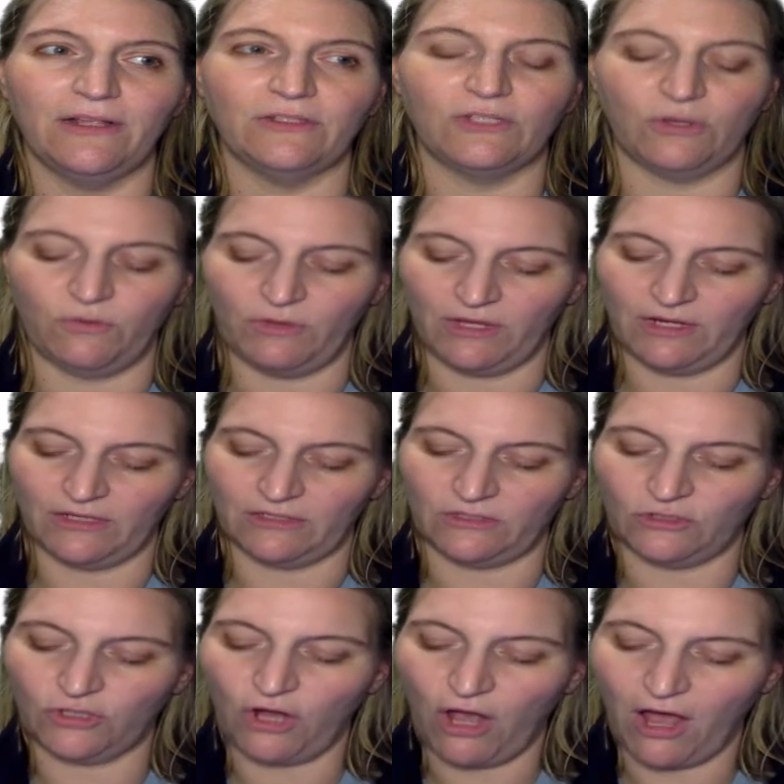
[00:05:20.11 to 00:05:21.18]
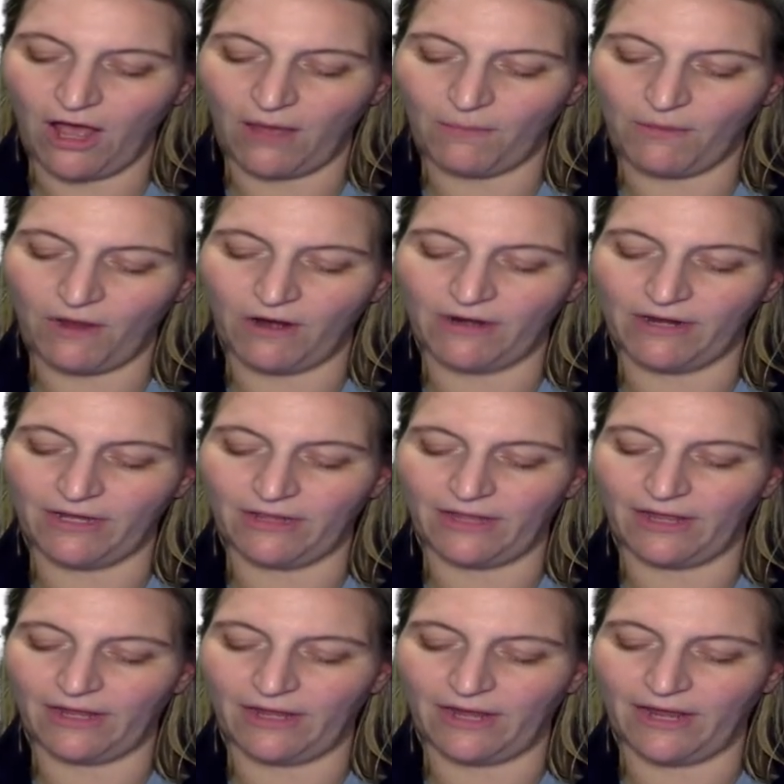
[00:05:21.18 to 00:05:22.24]
So these top are in
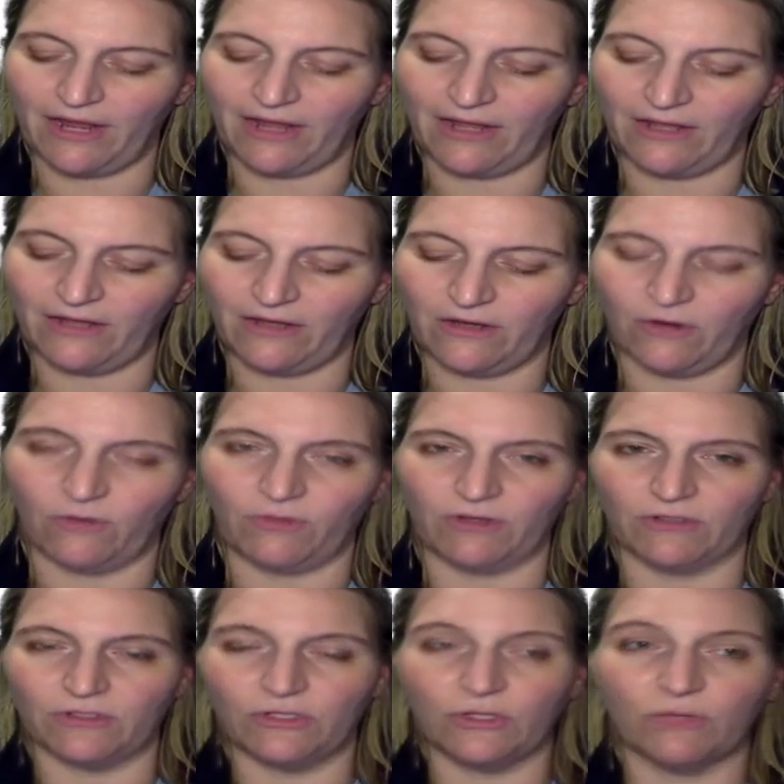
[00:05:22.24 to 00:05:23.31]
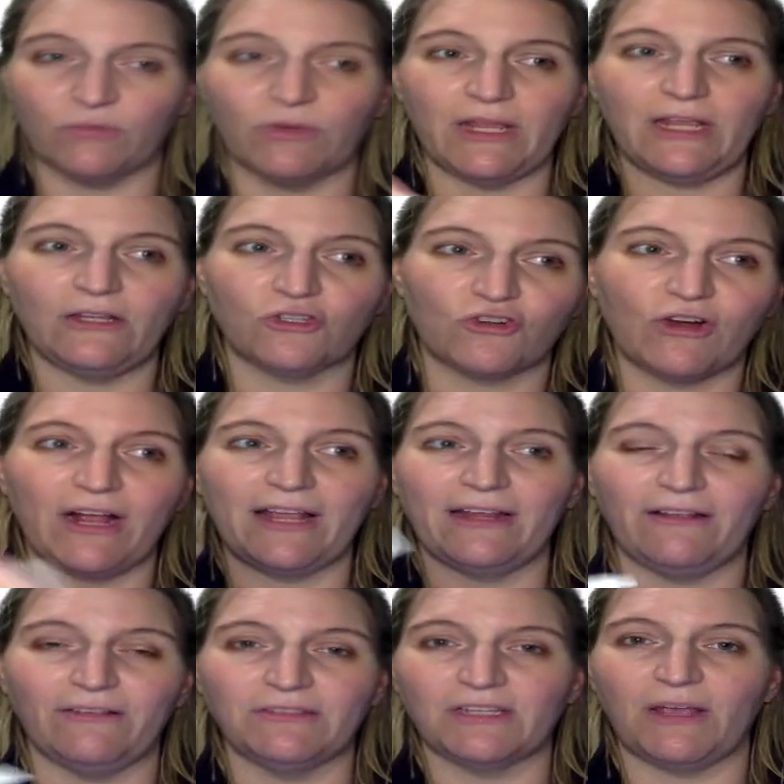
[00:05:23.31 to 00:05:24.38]
like a, there's 3
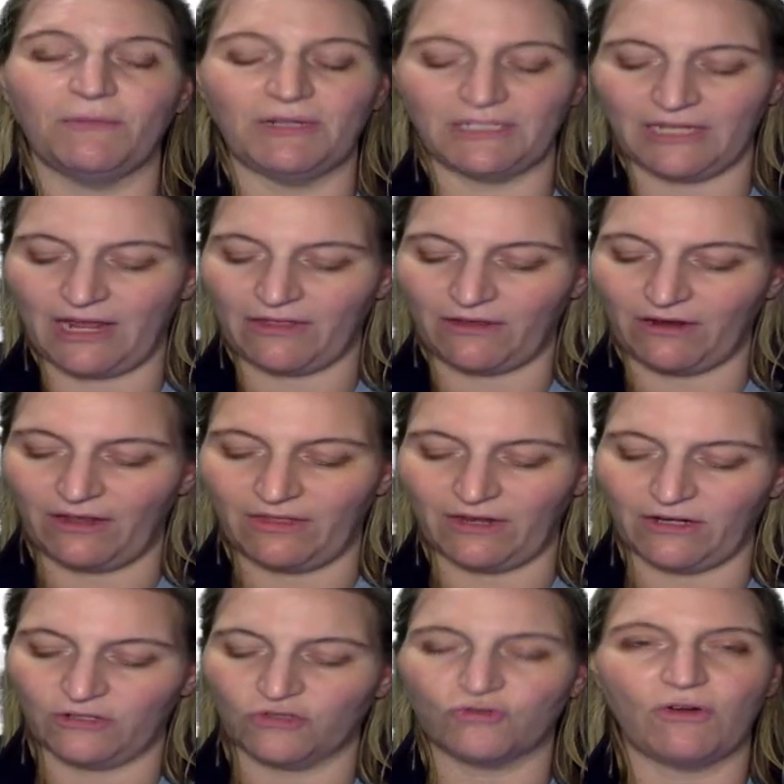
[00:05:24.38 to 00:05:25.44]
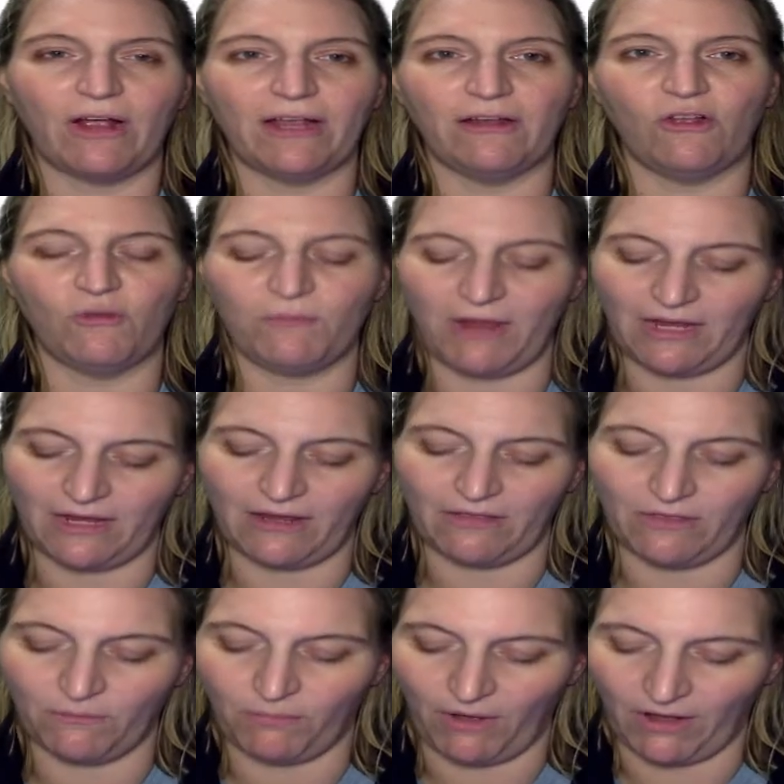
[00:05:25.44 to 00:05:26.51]
triangles coming together and then a triangle making
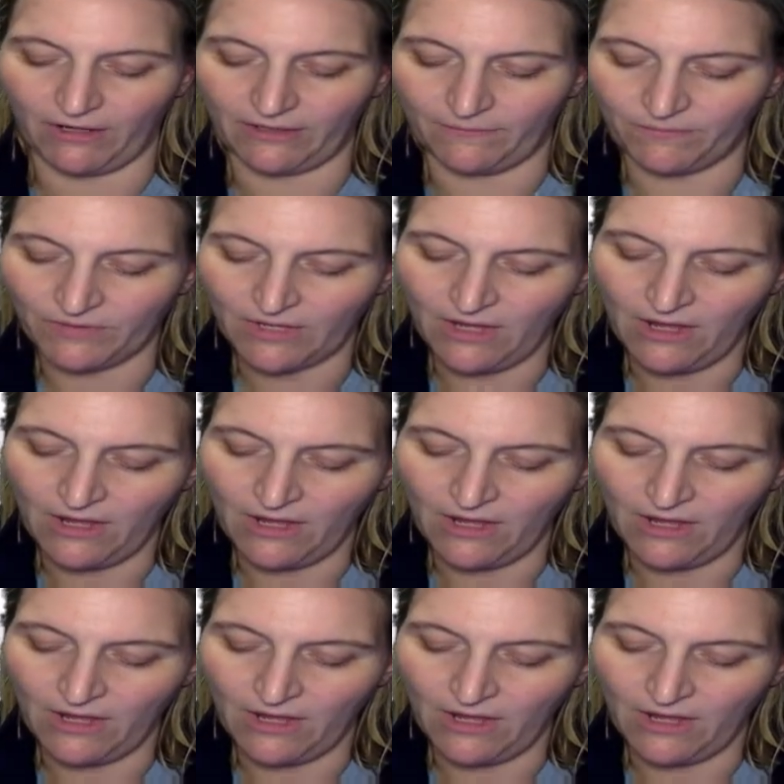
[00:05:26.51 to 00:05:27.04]
the bottom.